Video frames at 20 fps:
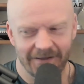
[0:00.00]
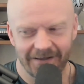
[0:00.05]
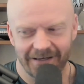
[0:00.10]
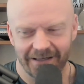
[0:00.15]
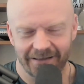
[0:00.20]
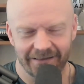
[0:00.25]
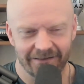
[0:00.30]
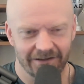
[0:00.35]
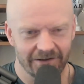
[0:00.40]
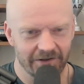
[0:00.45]

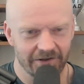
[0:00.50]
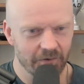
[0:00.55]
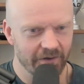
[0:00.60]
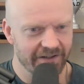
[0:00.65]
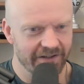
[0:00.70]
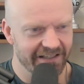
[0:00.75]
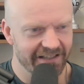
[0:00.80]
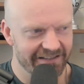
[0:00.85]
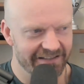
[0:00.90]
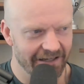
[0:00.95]
And then the
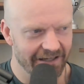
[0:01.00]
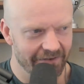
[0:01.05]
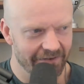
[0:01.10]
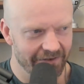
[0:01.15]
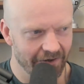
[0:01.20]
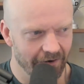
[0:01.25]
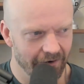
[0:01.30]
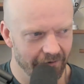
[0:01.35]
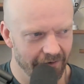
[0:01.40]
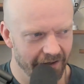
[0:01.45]
lunatics out
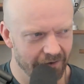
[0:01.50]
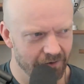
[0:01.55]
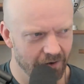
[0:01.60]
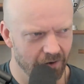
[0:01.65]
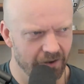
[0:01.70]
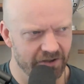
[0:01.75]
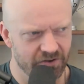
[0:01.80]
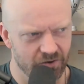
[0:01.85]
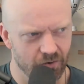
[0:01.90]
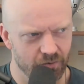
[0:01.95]
there are like, there
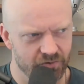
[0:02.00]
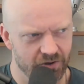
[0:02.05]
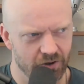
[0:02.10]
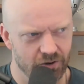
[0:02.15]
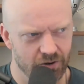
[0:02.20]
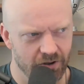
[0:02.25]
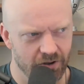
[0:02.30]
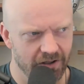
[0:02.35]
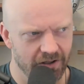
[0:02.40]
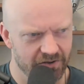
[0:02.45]
is no
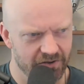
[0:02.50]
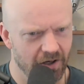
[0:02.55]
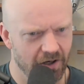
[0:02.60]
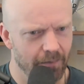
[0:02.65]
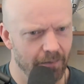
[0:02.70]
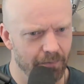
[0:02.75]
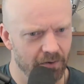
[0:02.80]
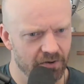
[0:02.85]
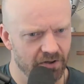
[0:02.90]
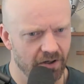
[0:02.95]
such thing as
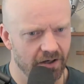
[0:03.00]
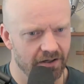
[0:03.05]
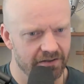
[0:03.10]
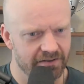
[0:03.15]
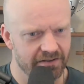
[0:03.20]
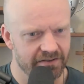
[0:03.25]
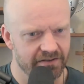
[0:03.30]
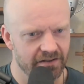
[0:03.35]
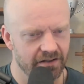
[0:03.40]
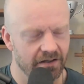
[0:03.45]
copper
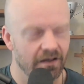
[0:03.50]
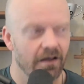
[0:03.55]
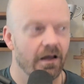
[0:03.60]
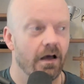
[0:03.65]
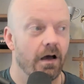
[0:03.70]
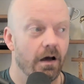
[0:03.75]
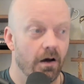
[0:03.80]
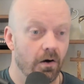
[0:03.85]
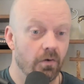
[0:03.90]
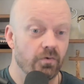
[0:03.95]
toxicity.
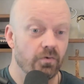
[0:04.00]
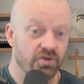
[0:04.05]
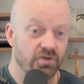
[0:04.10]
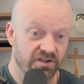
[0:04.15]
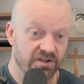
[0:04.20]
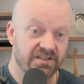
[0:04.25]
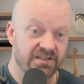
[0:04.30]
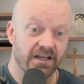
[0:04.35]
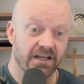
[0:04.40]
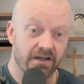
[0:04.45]
Oh,
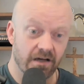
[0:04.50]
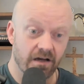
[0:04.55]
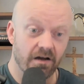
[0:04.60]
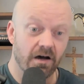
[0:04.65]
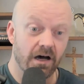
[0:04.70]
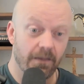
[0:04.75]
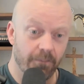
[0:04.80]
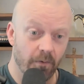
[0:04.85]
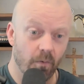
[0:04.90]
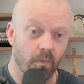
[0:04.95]
just stick a
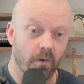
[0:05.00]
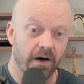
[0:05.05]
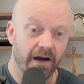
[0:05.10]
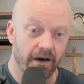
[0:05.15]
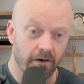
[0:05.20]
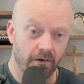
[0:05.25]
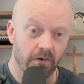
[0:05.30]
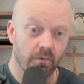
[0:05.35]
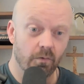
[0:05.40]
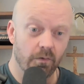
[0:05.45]
copper
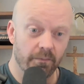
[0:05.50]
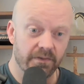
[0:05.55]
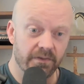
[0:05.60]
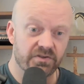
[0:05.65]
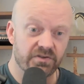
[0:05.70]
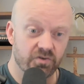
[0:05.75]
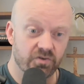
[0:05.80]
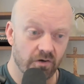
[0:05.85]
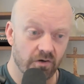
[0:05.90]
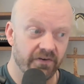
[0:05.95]
wire in a woman's
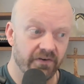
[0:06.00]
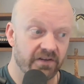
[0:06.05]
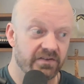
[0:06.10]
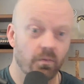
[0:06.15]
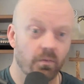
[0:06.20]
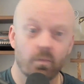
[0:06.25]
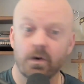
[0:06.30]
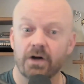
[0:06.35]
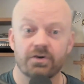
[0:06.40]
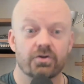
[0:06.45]
cervix
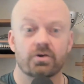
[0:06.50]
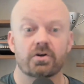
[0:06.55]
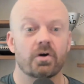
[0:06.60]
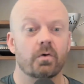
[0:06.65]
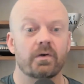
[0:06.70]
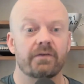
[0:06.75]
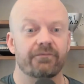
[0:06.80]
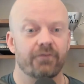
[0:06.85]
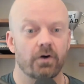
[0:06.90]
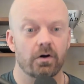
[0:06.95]
and watch her go
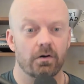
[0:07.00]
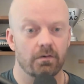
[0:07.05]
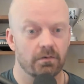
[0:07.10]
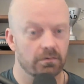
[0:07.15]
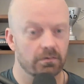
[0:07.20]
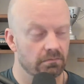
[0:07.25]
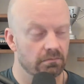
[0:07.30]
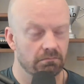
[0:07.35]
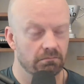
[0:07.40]
infertile.